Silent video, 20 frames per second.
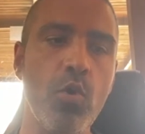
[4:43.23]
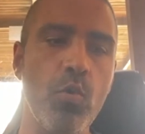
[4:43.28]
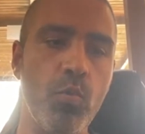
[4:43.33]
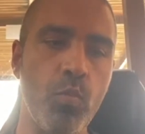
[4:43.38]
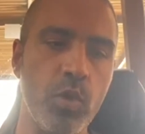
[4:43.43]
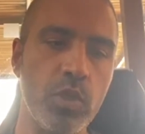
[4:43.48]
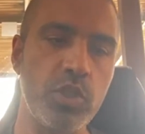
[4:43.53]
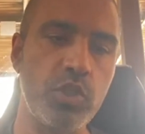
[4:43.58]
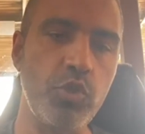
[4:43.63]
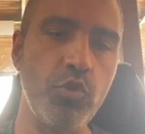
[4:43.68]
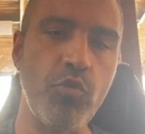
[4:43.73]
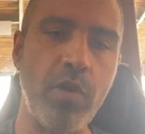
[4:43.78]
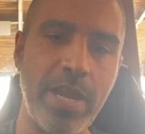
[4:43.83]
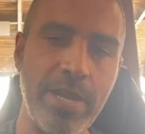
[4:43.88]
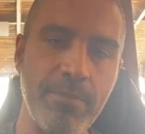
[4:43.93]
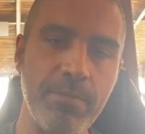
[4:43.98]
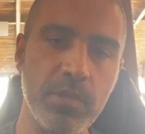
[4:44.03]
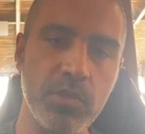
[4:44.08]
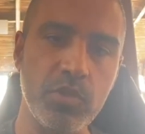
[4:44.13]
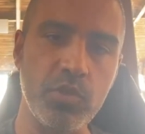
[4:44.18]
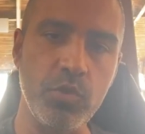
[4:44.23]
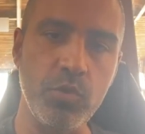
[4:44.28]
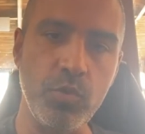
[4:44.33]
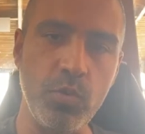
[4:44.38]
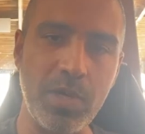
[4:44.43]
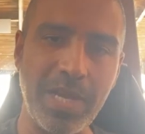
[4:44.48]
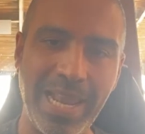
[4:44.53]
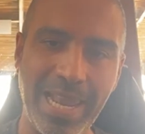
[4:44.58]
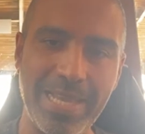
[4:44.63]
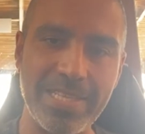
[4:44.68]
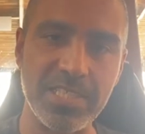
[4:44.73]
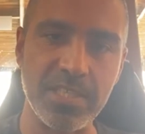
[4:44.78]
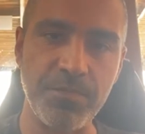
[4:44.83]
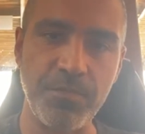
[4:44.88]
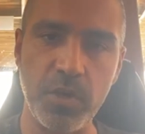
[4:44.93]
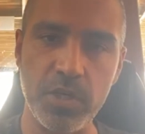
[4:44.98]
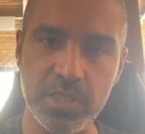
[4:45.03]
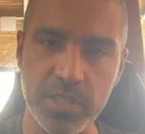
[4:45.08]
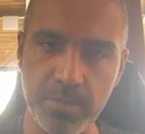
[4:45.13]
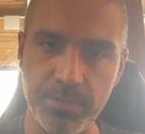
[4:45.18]
once you're able to
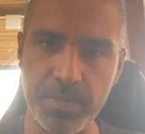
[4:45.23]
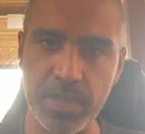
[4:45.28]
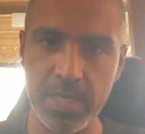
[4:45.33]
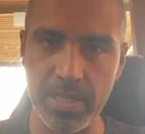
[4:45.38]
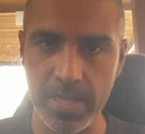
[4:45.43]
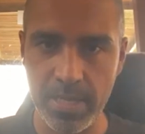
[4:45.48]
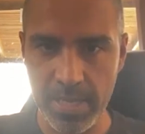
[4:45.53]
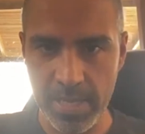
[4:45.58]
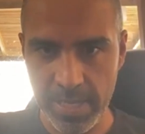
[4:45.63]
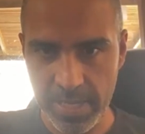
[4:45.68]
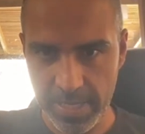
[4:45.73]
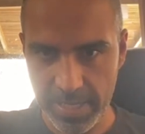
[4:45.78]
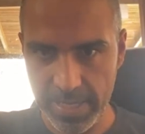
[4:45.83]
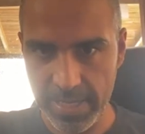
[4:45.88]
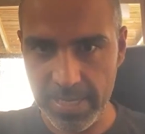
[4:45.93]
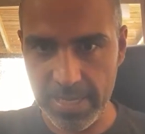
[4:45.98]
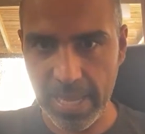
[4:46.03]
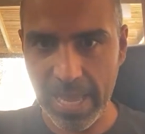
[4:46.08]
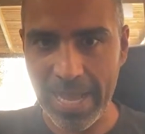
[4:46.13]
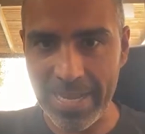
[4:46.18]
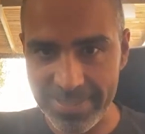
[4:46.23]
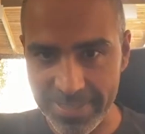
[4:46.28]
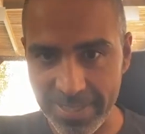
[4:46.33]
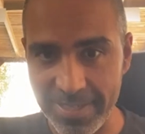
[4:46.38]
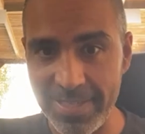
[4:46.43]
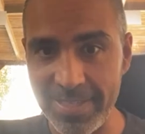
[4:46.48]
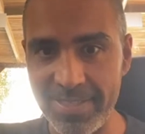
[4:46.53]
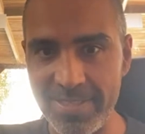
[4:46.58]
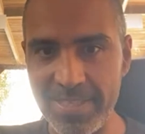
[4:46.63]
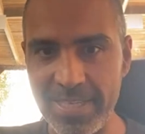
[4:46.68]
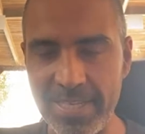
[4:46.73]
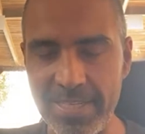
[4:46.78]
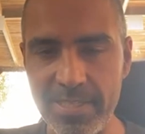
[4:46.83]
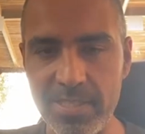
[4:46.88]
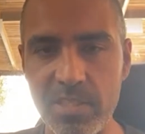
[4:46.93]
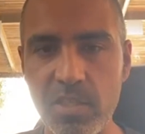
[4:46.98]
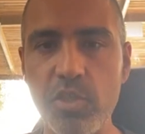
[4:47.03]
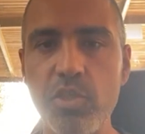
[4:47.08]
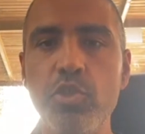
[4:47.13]
classify something as a disease,